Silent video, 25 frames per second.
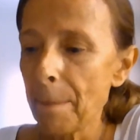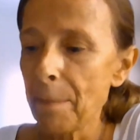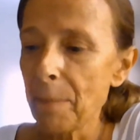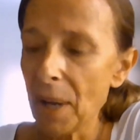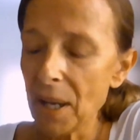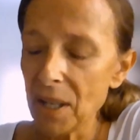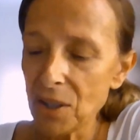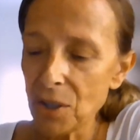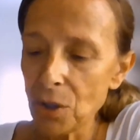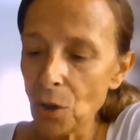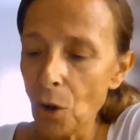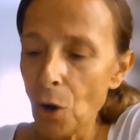
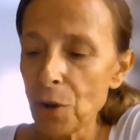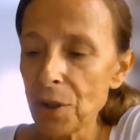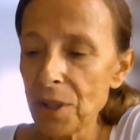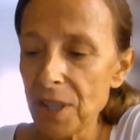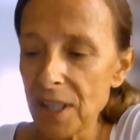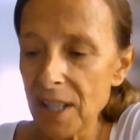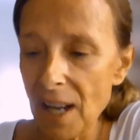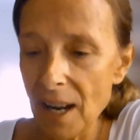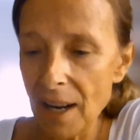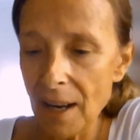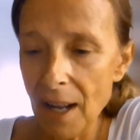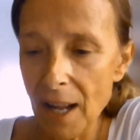based on
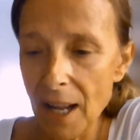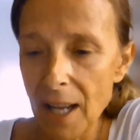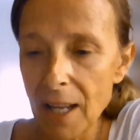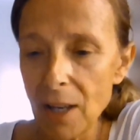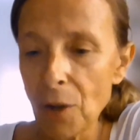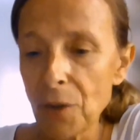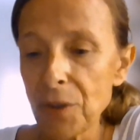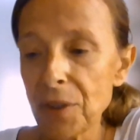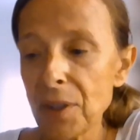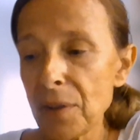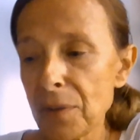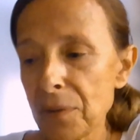DNA,
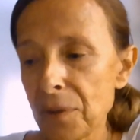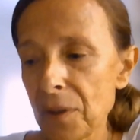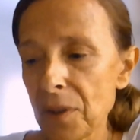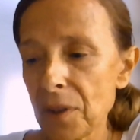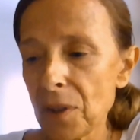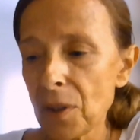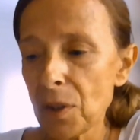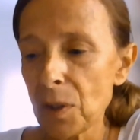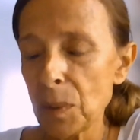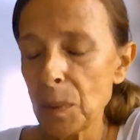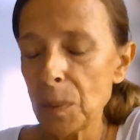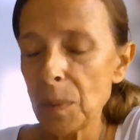on
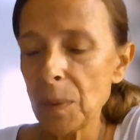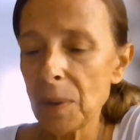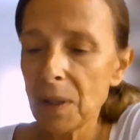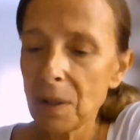differences